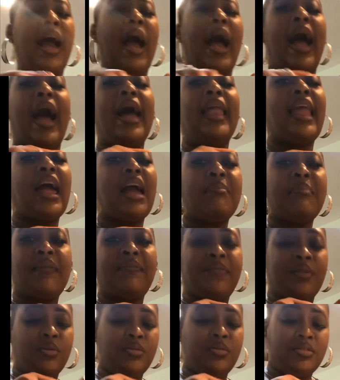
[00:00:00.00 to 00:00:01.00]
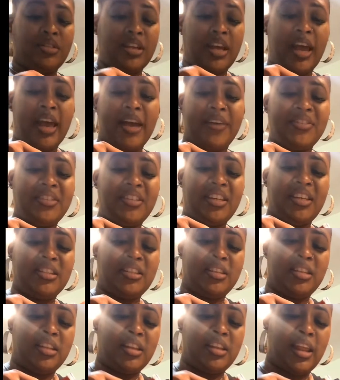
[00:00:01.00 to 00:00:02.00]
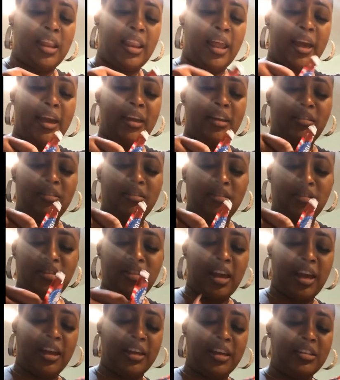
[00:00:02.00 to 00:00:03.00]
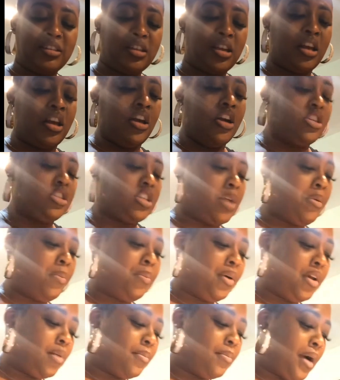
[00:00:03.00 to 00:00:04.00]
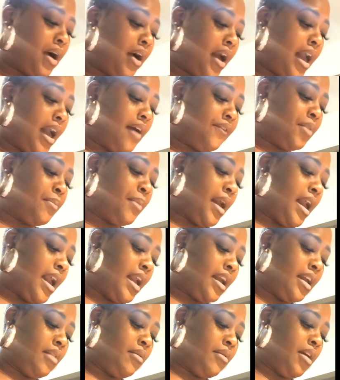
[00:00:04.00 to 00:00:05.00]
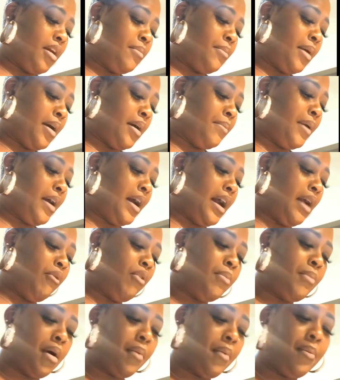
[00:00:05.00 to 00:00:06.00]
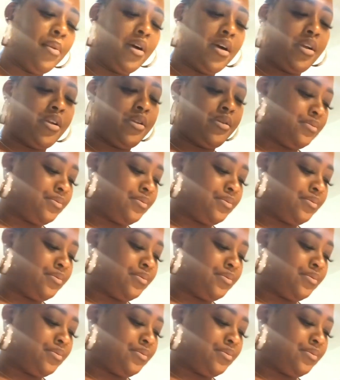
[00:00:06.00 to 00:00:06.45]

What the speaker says: I like my food to have seasoning. I like taste. So I'm gonna put about half the bag in my pot with my butter.